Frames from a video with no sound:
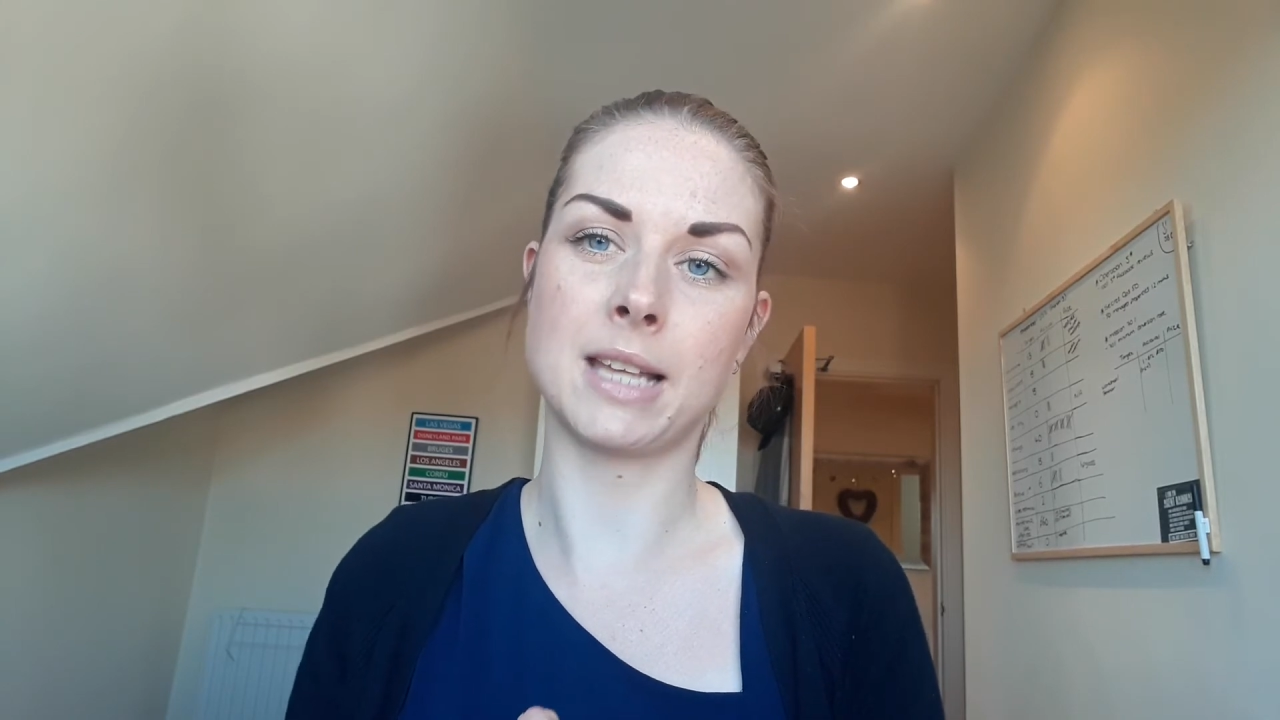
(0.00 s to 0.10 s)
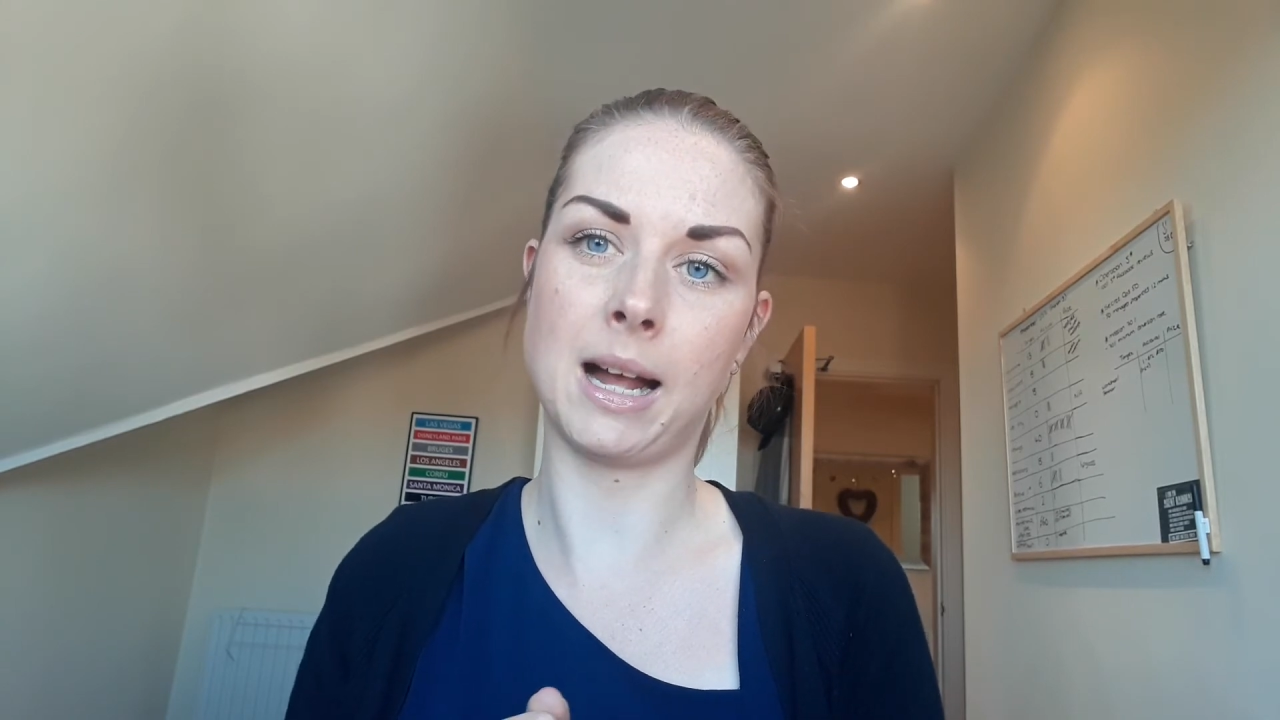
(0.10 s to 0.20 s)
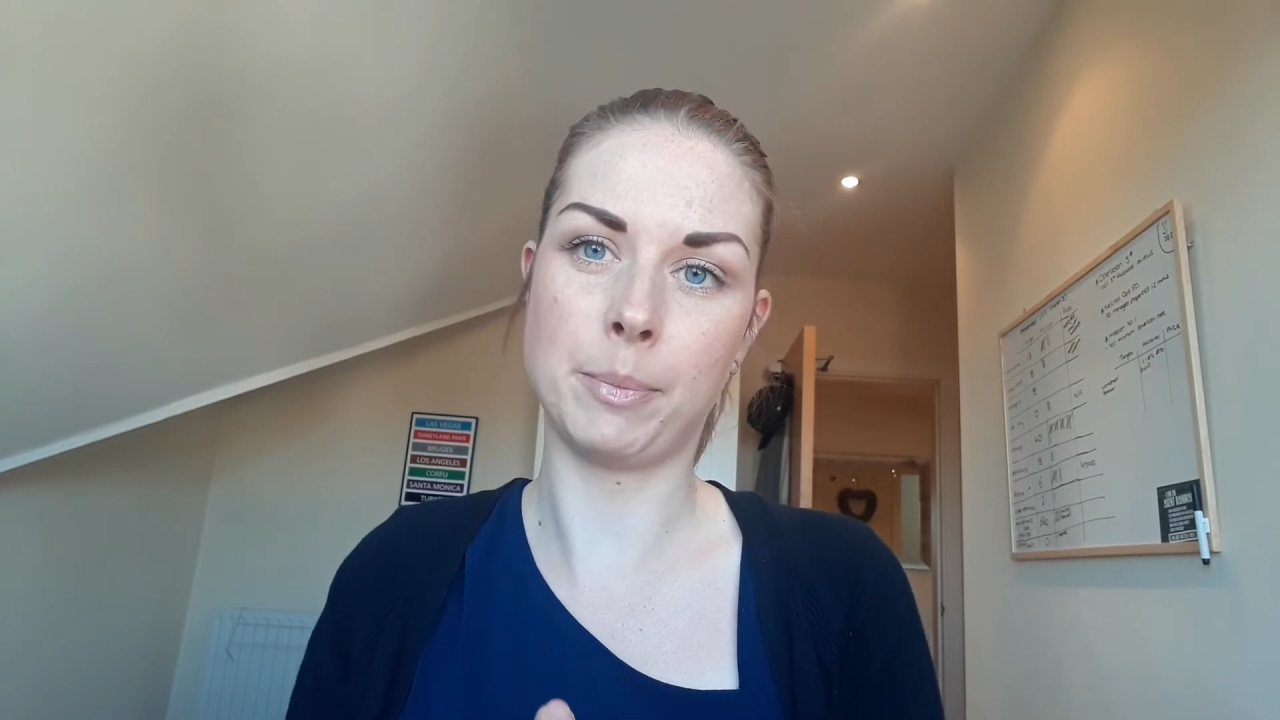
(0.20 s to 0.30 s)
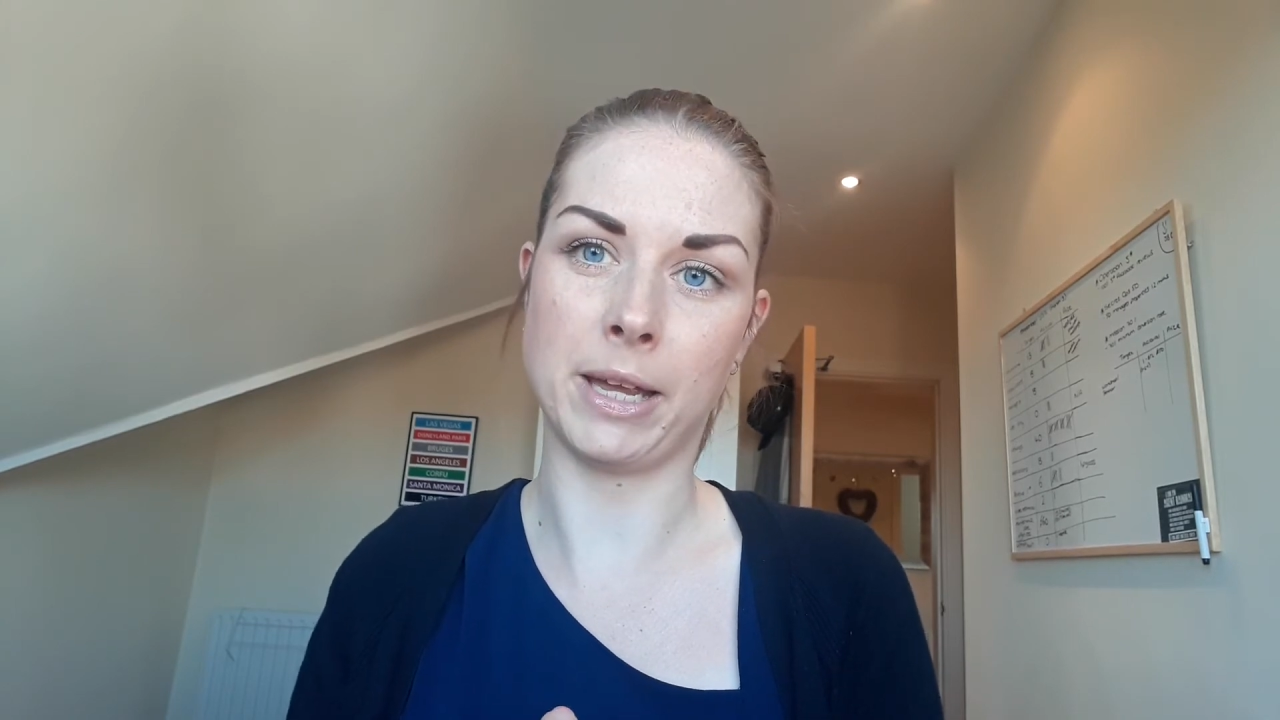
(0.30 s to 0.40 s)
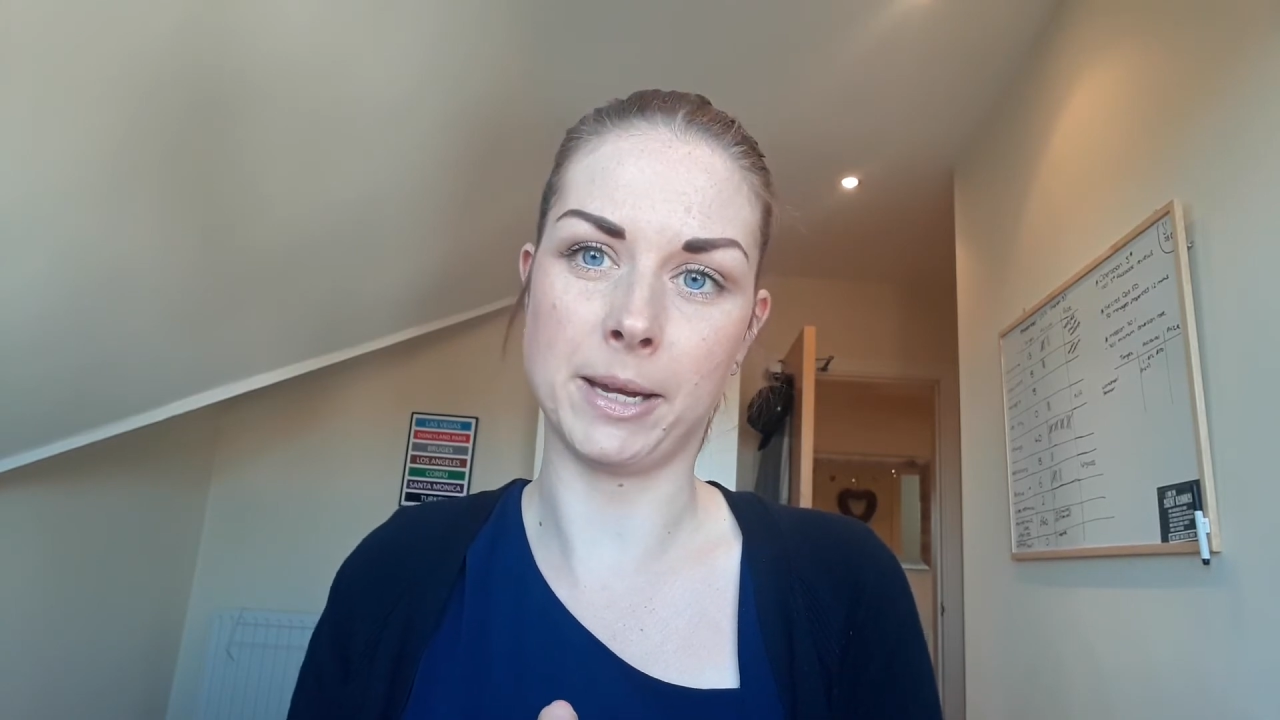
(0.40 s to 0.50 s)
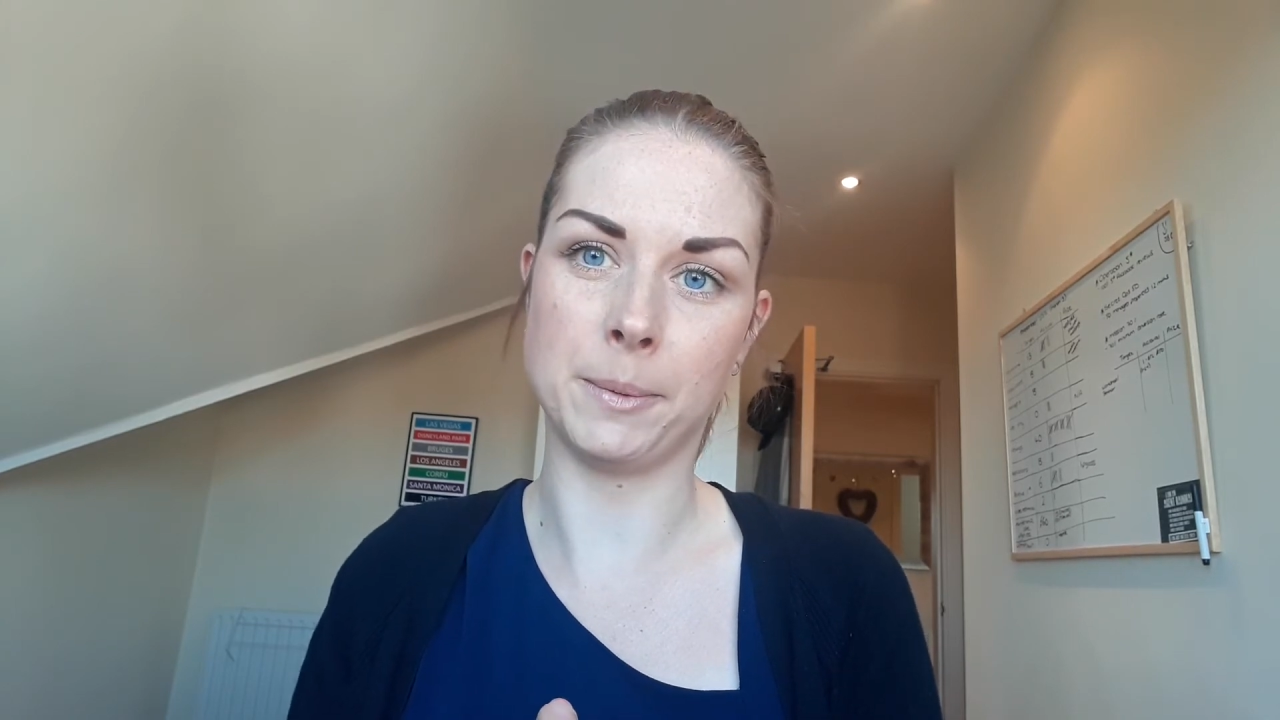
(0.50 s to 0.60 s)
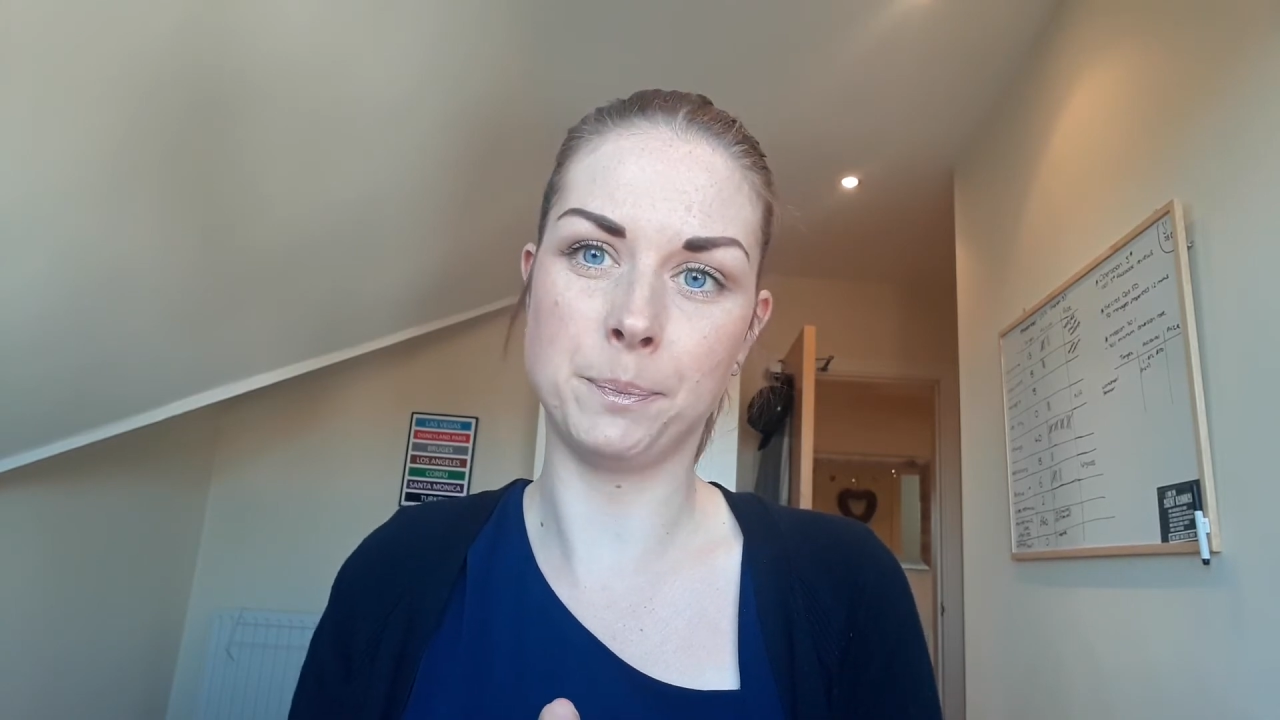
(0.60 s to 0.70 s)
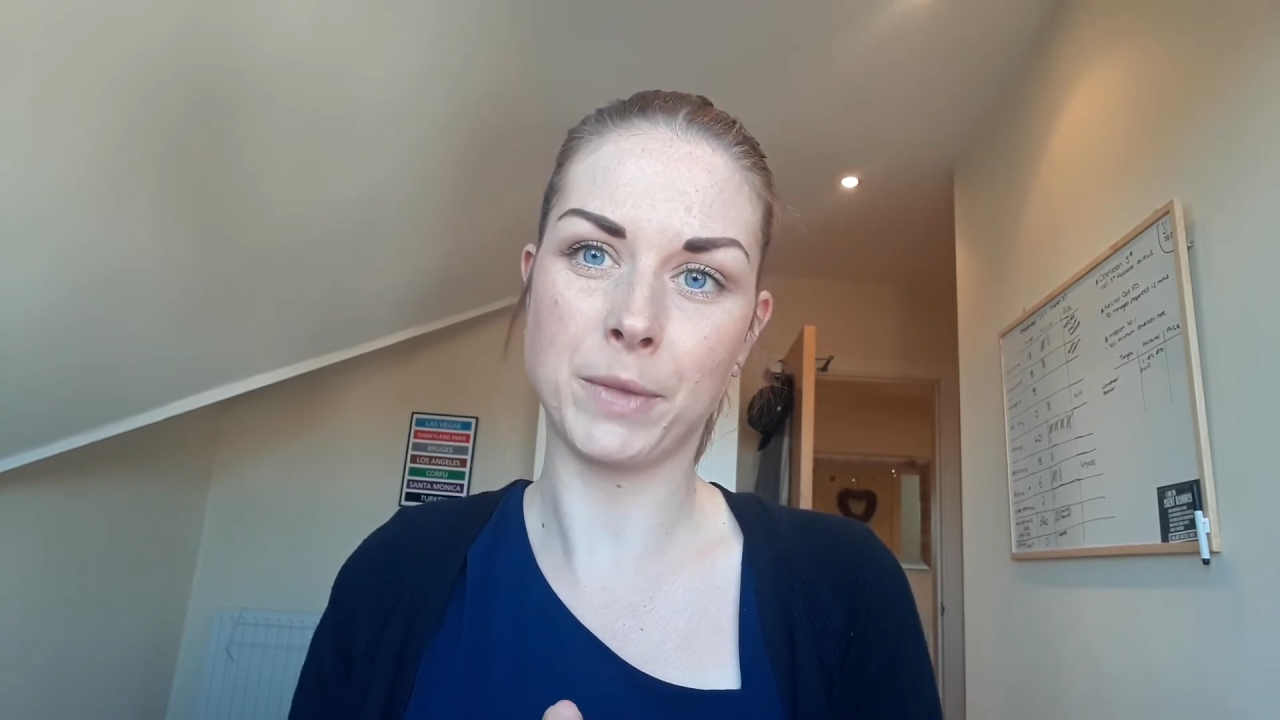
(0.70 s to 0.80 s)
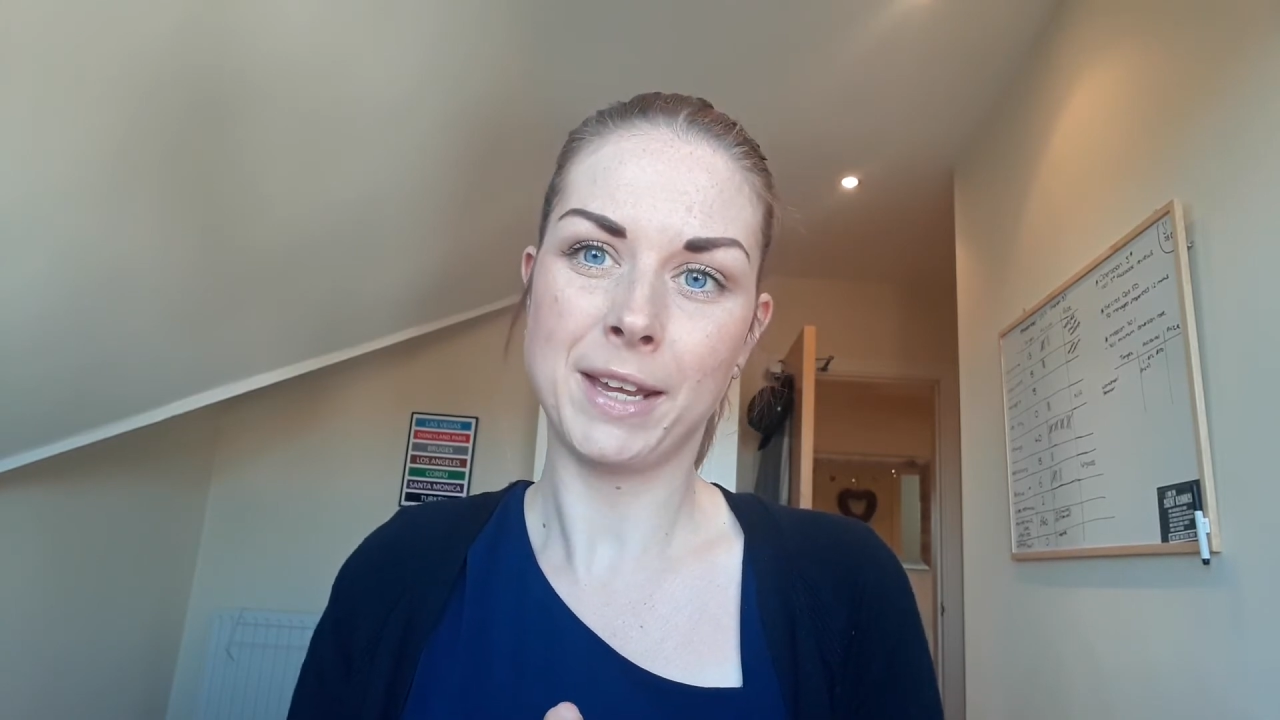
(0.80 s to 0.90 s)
happy.